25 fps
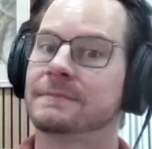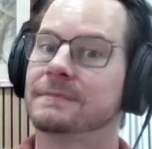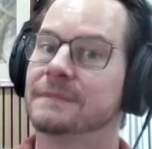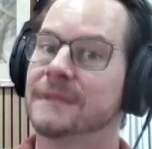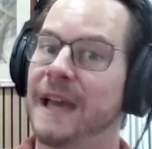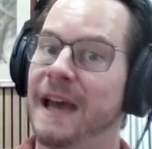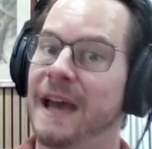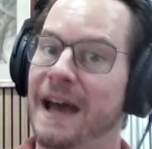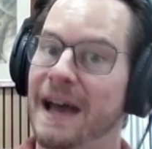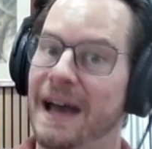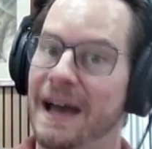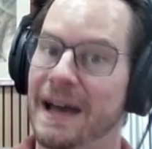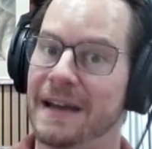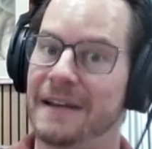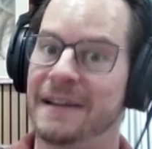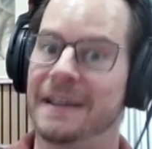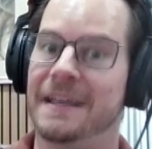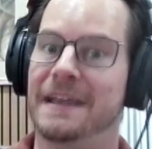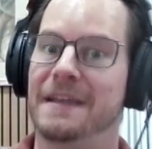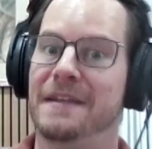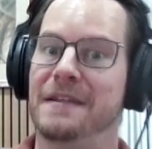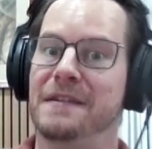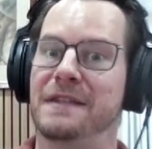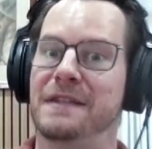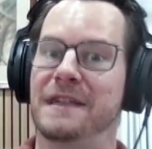That
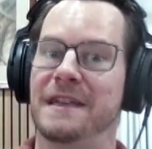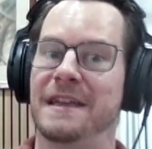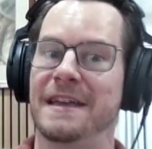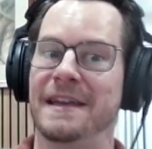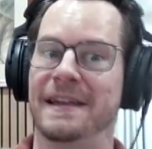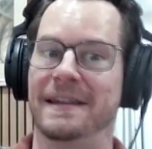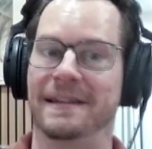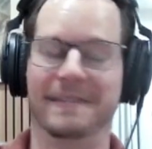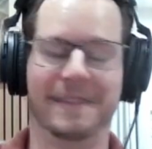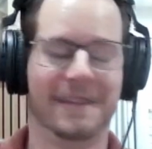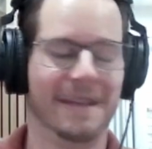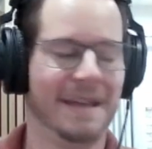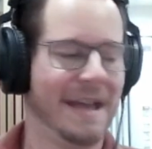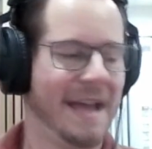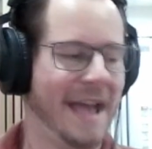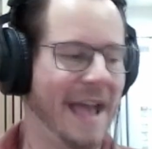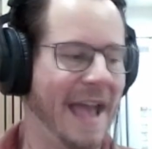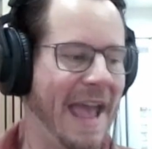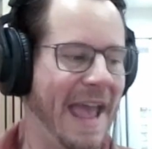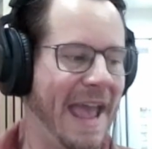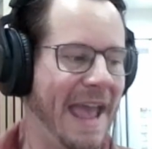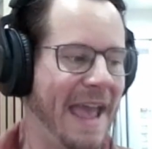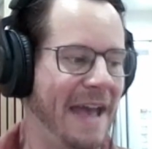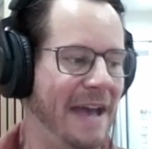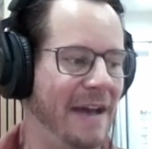is it.
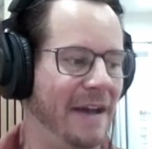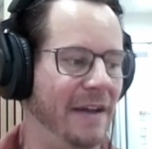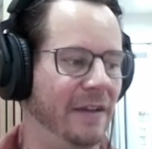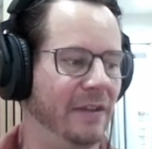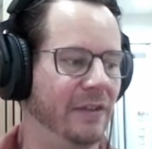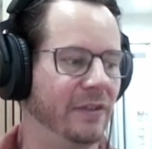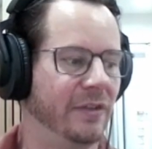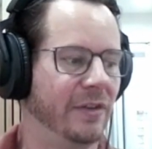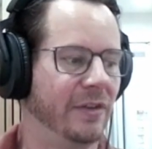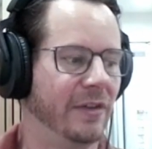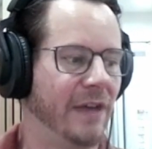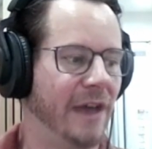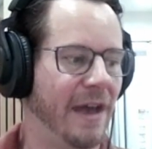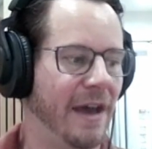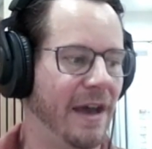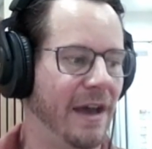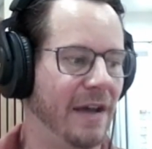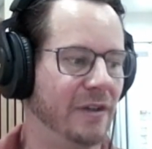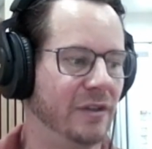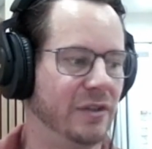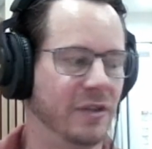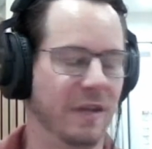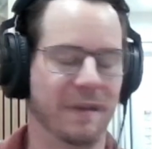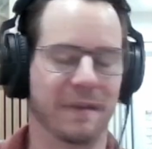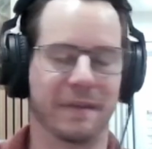And
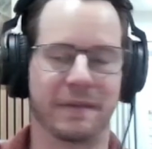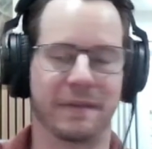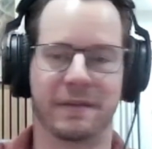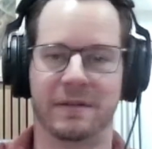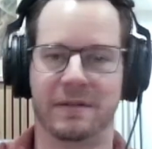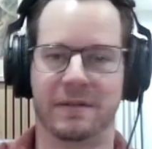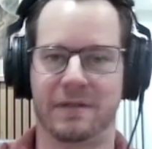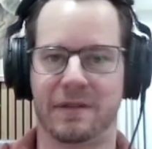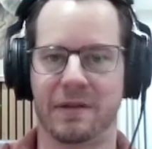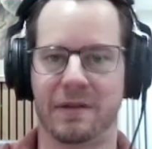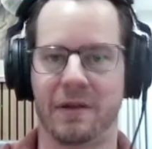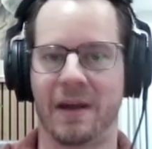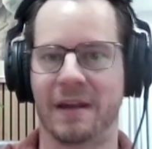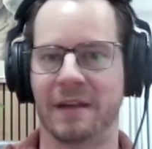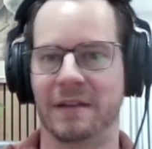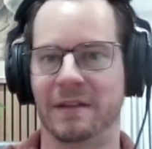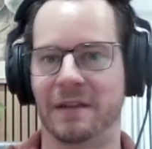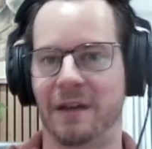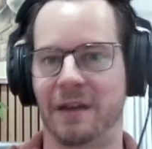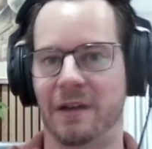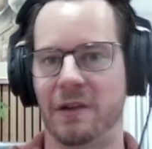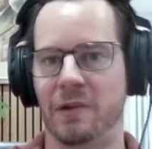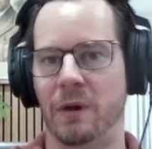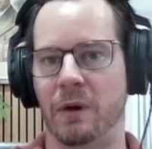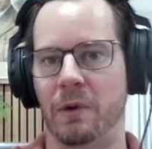just so I can
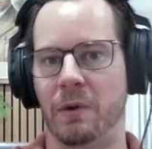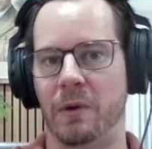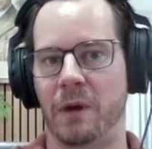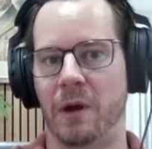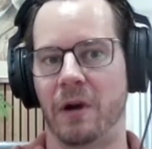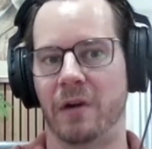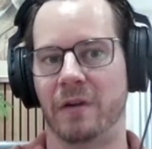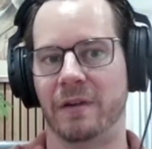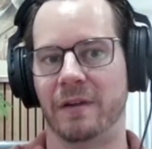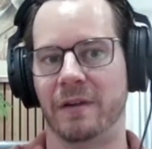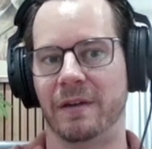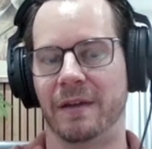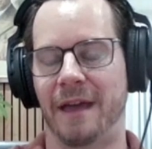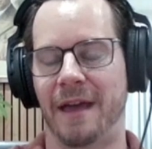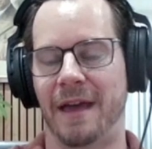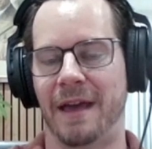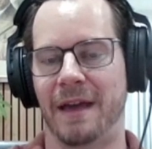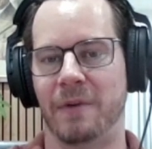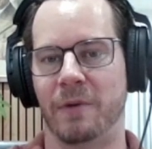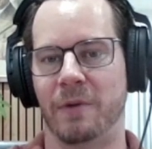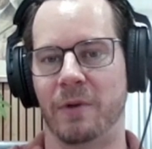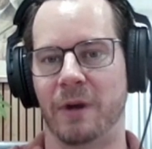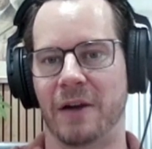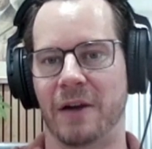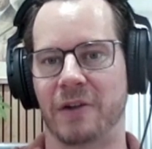tell you where we are
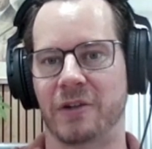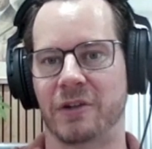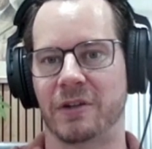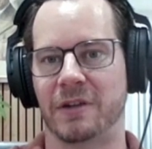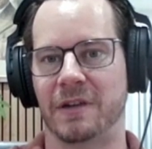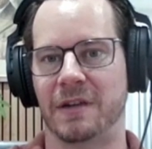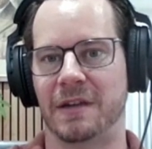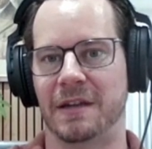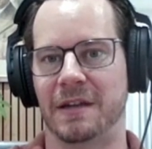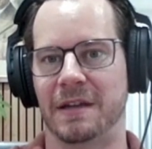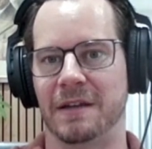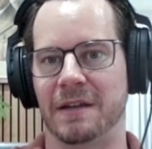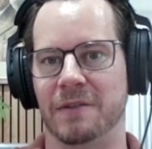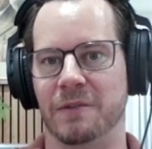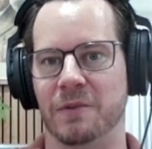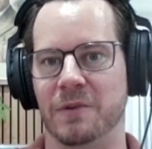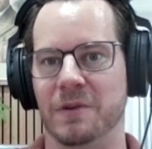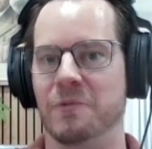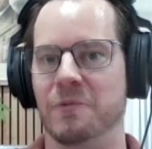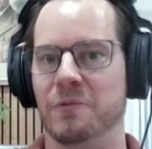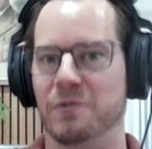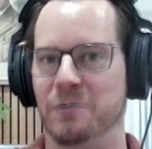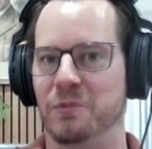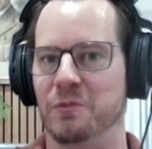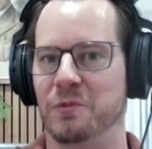today,
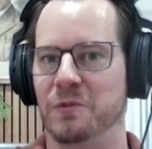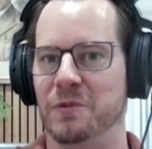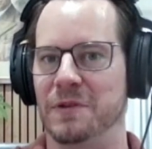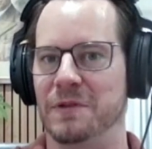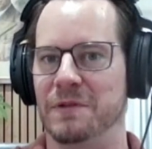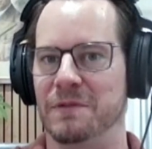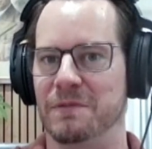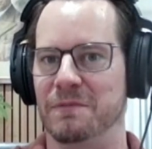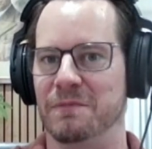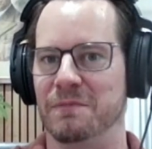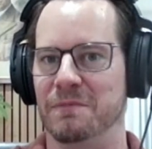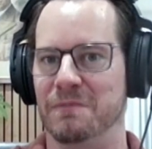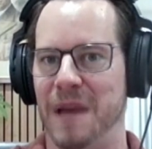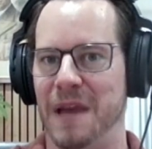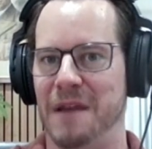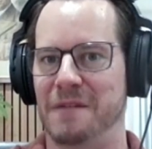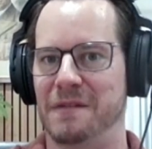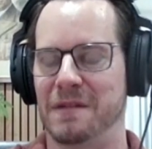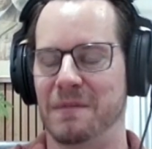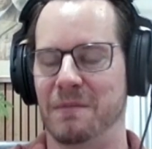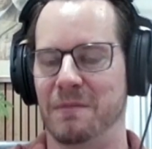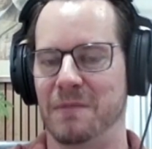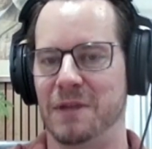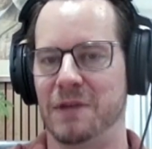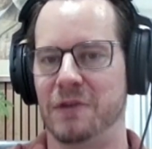we've made
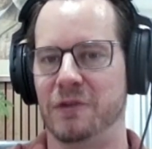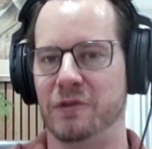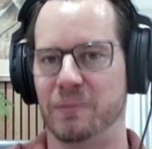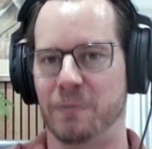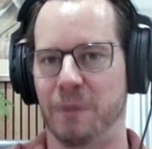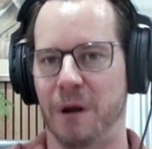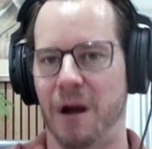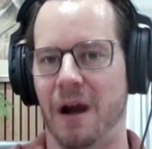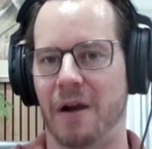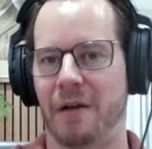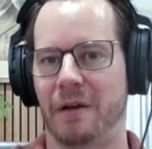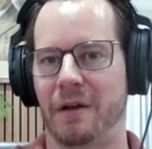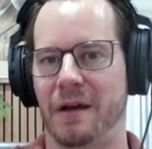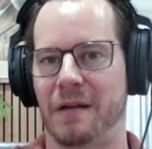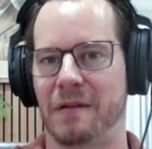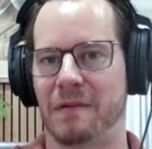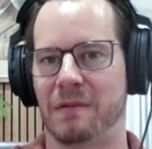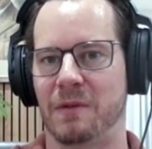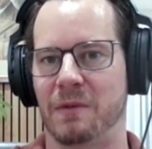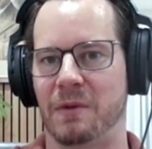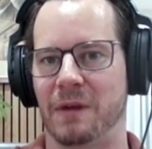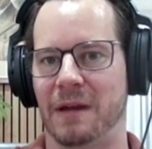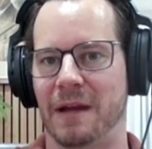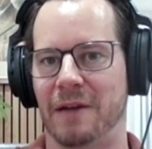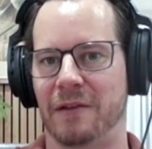some huge progress.
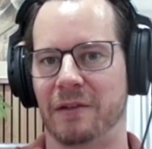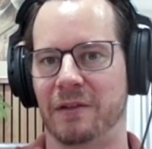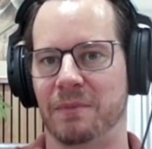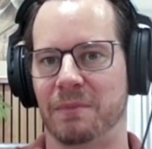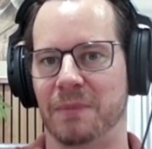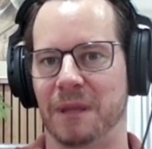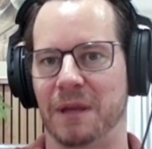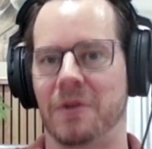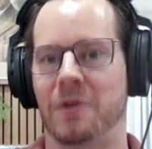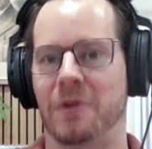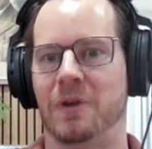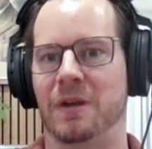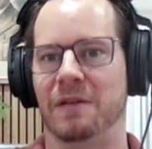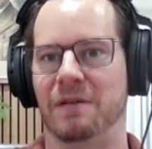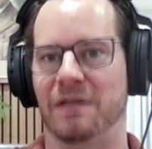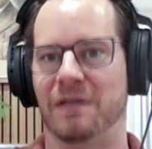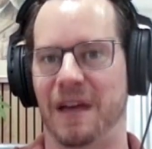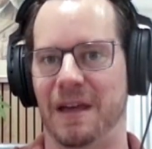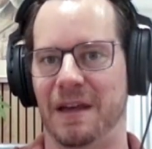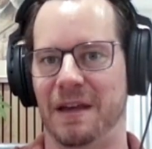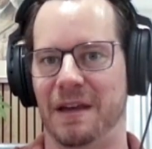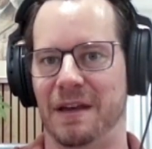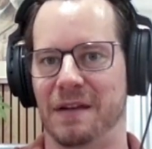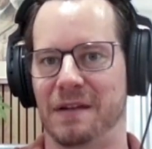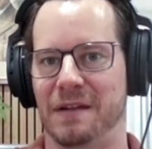We went out to Bitcoin
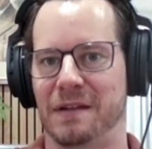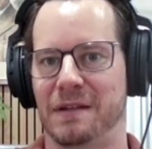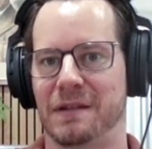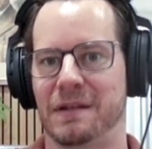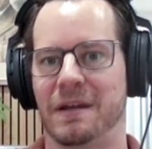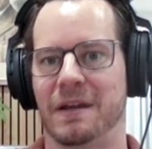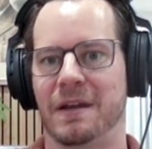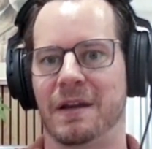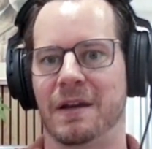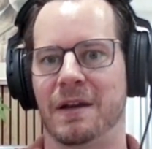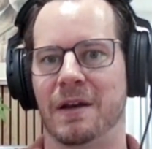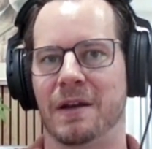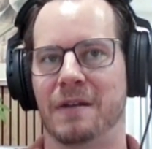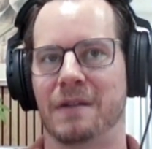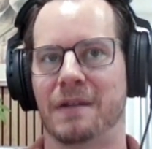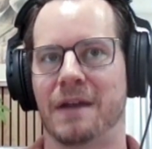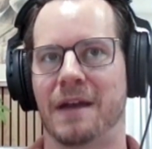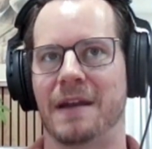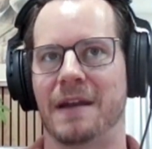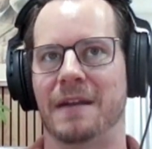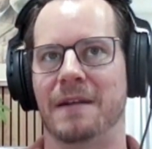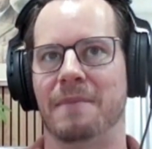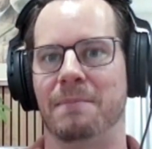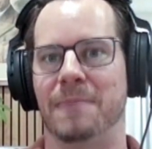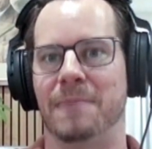Vegas,
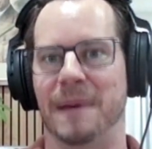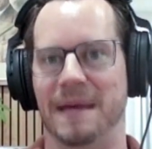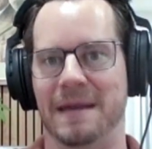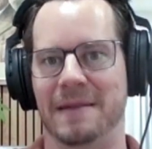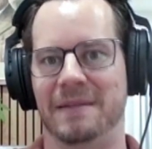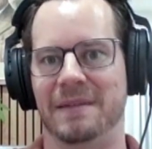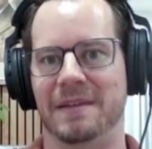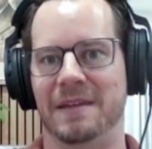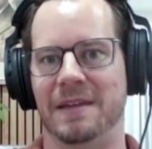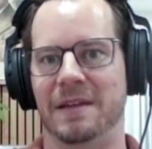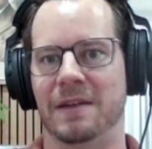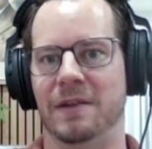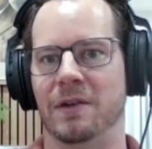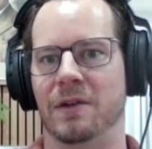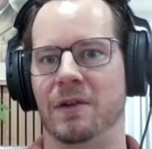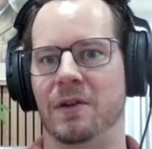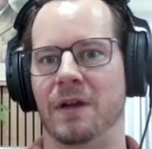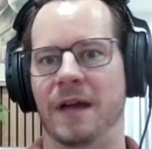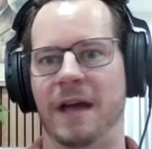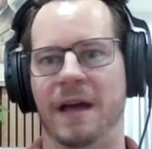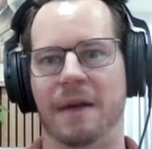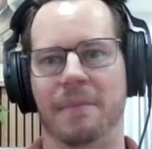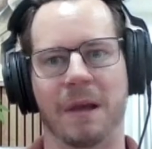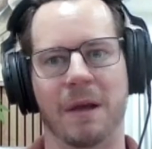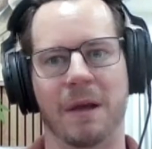signed a big deal,
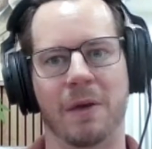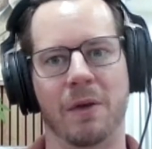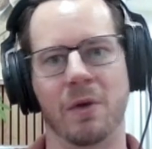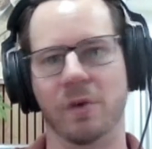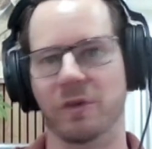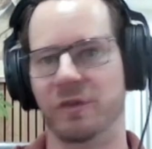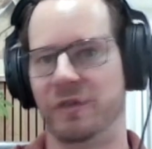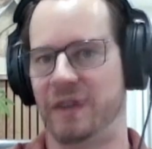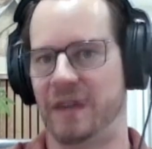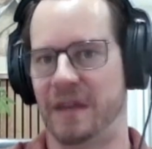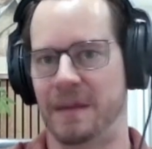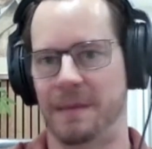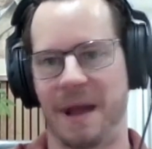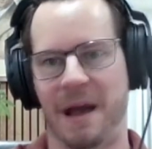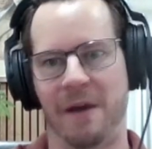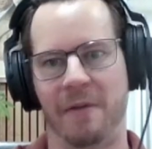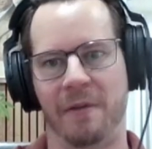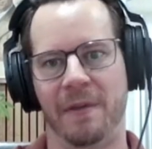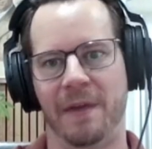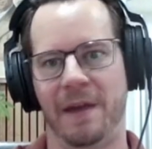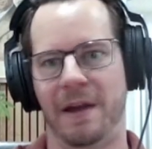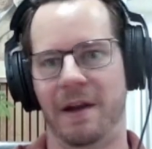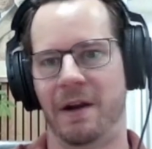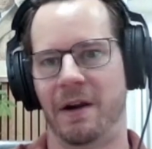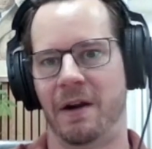had my whole team
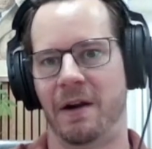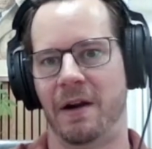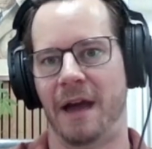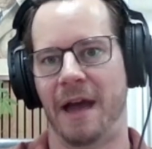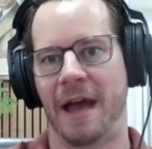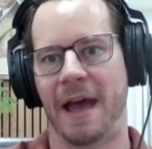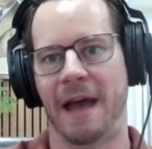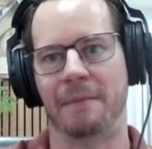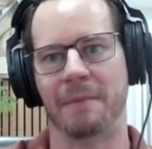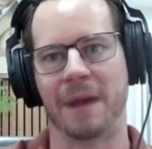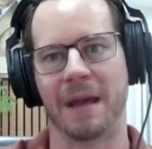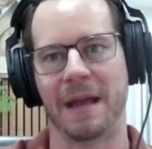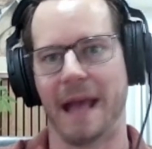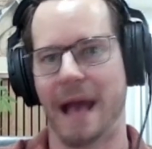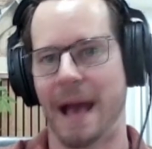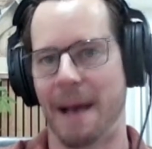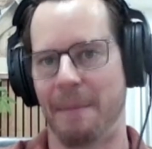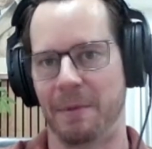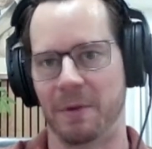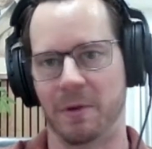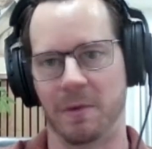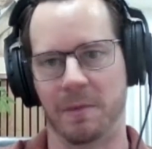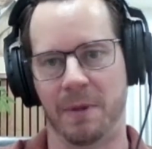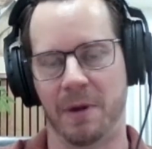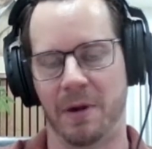out there, had my
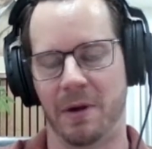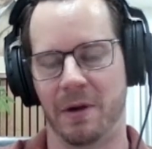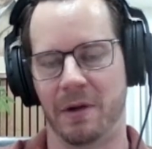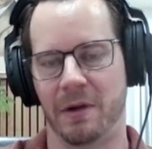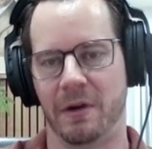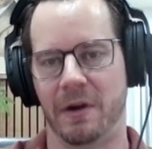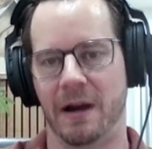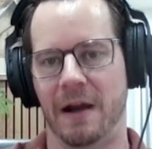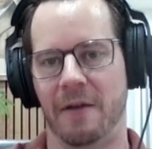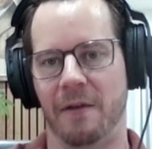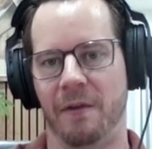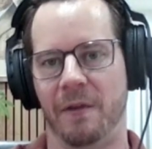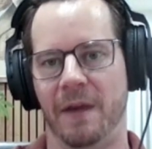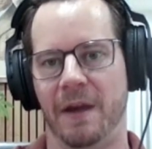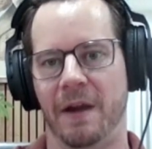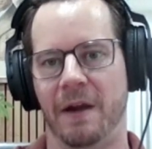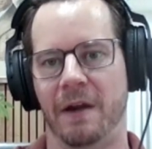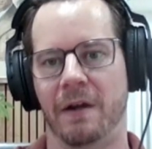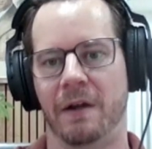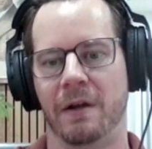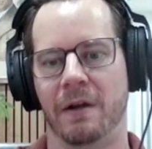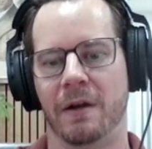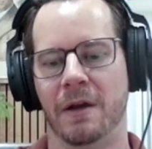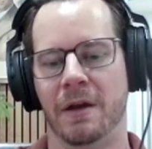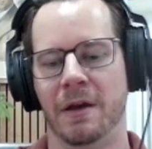capital partner out
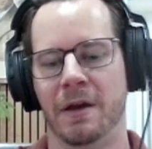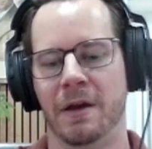there.